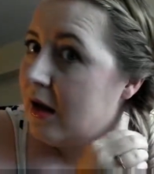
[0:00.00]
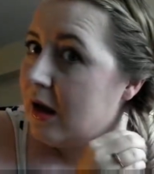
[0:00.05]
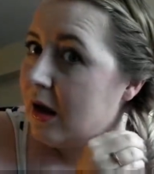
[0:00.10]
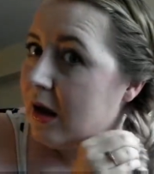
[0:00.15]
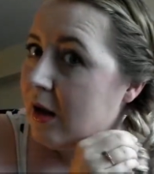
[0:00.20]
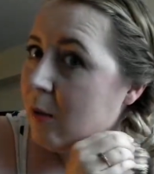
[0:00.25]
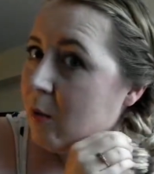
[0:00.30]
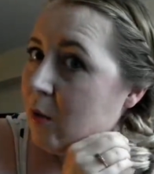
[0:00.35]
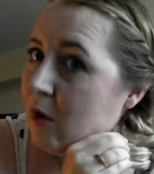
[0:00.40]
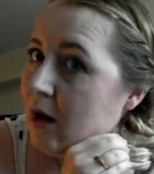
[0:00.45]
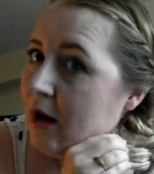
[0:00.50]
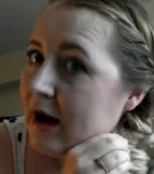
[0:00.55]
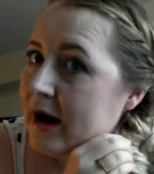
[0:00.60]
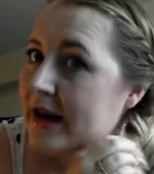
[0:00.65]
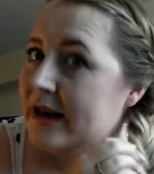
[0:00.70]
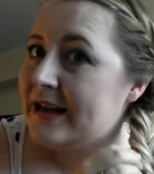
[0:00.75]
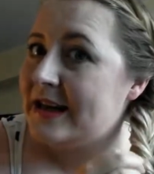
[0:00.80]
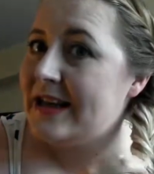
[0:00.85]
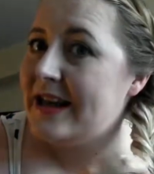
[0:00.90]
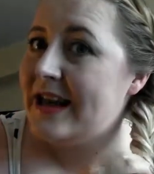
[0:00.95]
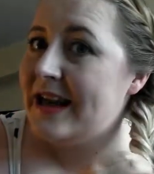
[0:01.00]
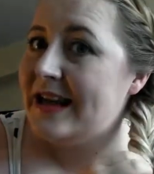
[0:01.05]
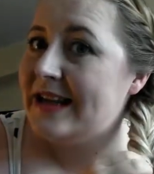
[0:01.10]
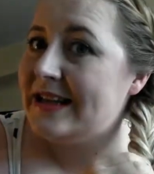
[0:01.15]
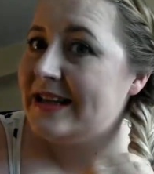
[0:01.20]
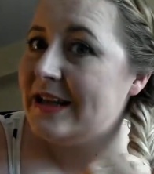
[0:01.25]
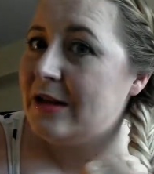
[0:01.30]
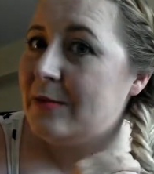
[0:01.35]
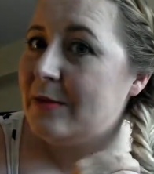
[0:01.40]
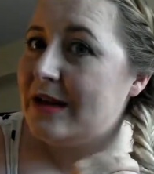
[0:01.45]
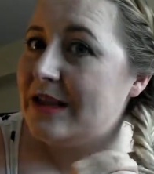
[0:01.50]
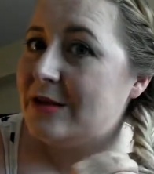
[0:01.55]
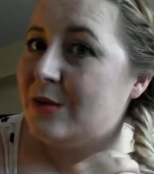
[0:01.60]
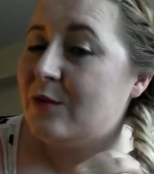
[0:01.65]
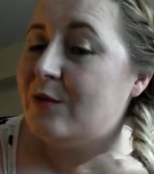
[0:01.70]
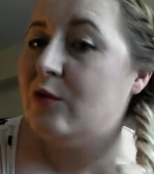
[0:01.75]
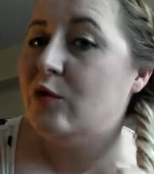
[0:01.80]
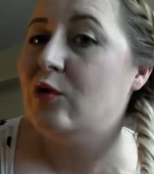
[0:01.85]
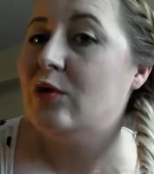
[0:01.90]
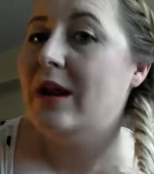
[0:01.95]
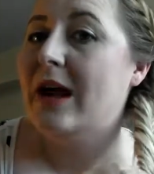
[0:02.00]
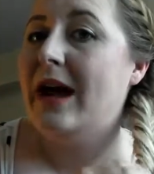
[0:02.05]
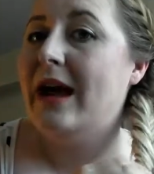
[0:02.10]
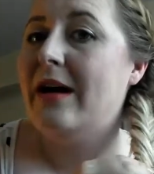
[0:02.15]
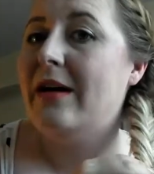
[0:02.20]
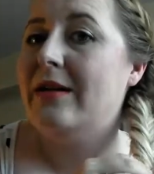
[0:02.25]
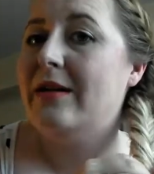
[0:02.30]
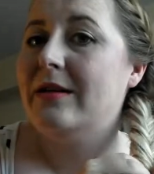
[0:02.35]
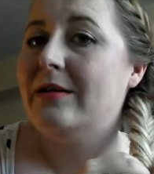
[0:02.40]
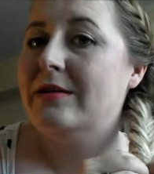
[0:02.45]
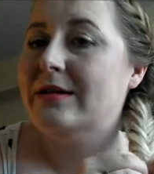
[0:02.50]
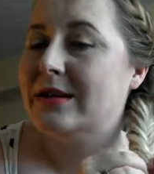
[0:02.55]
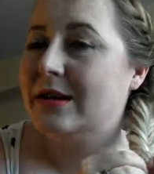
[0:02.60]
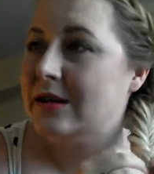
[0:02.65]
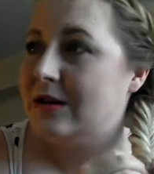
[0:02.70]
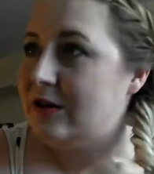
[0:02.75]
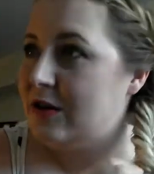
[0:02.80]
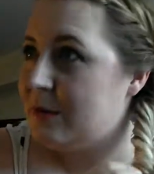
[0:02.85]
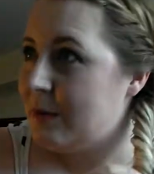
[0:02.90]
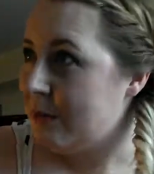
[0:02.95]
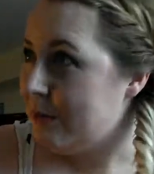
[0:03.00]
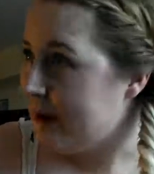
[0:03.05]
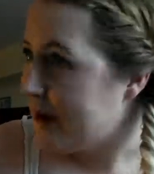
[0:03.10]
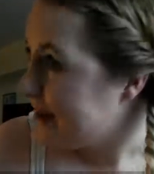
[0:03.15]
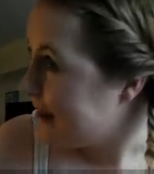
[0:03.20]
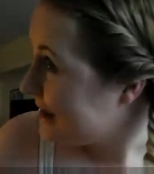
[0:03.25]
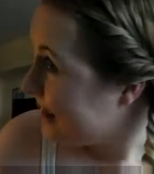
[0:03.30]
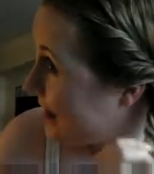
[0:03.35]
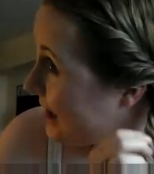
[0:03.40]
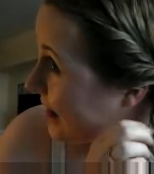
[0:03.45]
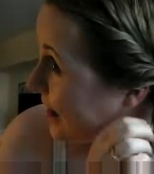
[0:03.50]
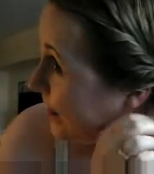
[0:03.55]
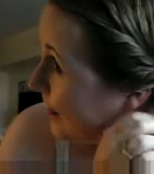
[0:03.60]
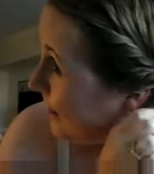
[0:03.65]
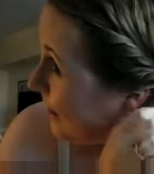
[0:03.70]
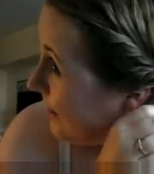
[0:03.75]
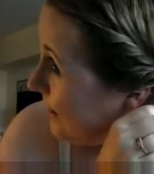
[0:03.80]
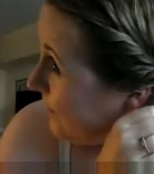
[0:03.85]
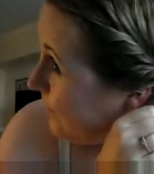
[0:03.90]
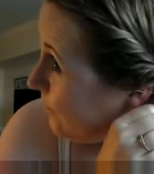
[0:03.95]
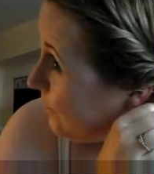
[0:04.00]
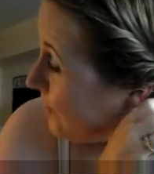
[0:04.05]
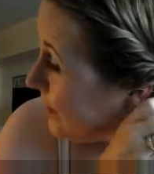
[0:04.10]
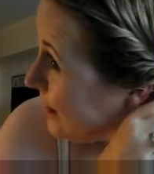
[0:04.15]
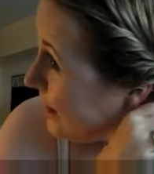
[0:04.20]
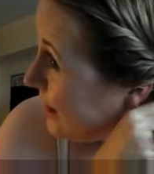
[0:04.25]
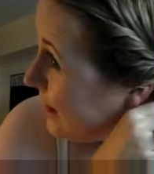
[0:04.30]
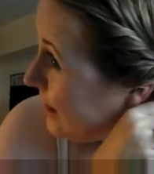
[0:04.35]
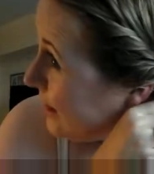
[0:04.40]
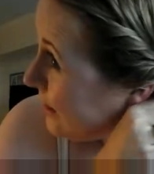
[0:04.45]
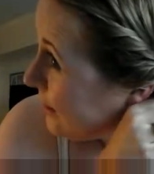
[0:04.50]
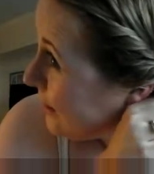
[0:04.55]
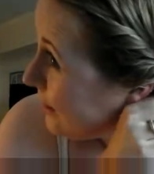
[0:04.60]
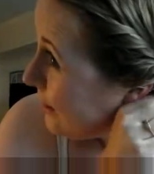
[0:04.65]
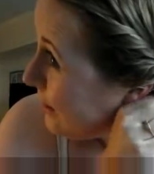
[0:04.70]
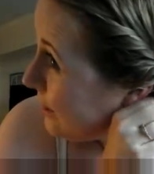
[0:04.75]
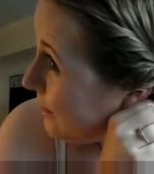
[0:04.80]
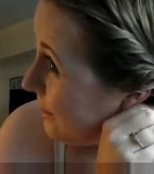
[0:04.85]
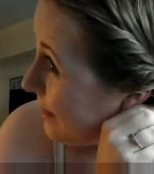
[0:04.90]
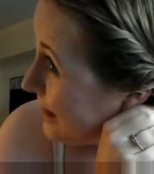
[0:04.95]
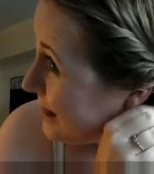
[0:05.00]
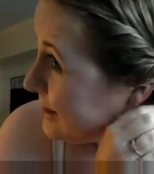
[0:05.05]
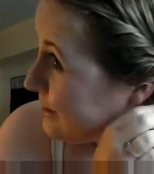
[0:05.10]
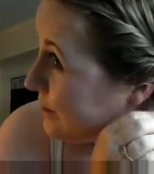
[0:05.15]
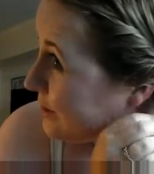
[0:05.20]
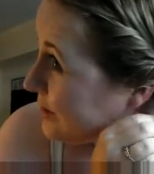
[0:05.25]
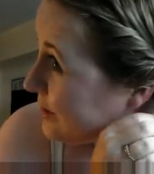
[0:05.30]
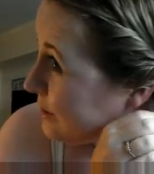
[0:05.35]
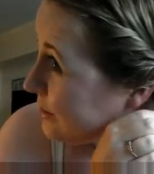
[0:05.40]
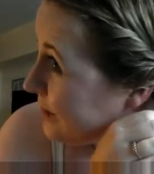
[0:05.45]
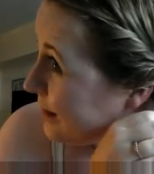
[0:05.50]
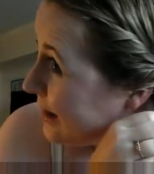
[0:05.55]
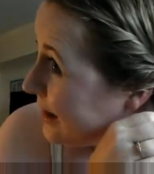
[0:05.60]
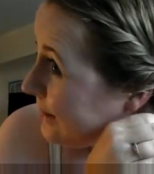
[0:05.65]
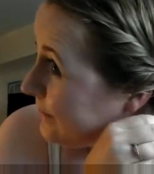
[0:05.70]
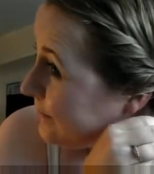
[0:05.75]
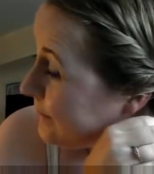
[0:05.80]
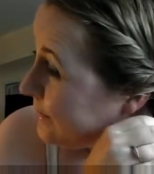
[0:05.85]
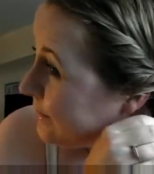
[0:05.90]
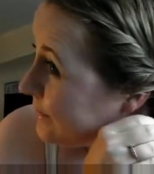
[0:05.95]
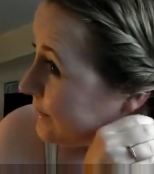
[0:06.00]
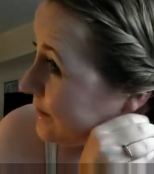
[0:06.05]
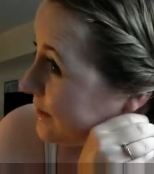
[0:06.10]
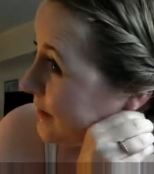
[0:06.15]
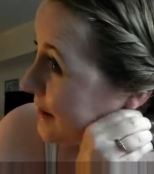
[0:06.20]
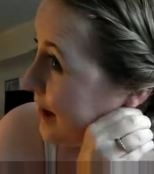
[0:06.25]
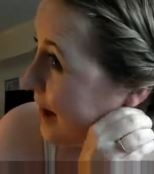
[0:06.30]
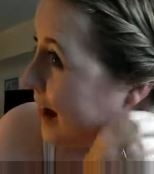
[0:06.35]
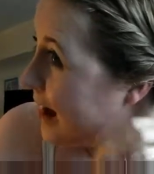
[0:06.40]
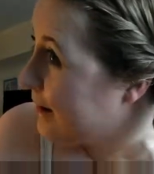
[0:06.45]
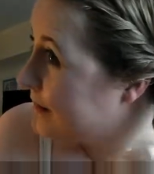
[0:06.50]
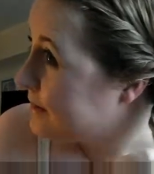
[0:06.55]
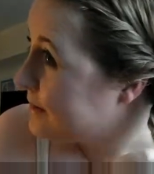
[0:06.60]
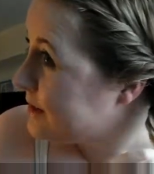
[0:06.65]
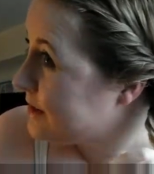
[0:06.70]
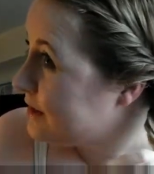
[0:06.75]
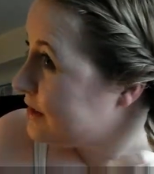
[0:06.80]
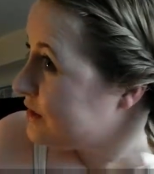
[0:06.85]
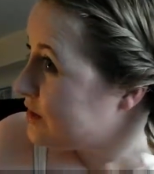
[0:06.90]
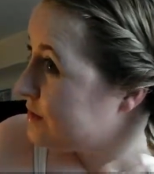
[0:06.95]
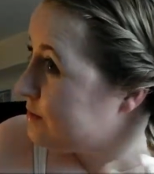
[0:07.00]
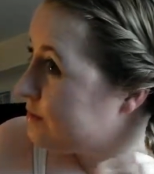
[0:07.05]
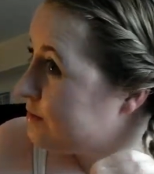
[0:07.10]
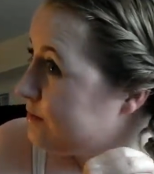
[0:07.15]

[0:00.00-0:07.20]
and wide, and yes, little bits will fall out and it'll start to look a bit messy, but in kind of the best possible way. So yeah, absolutely just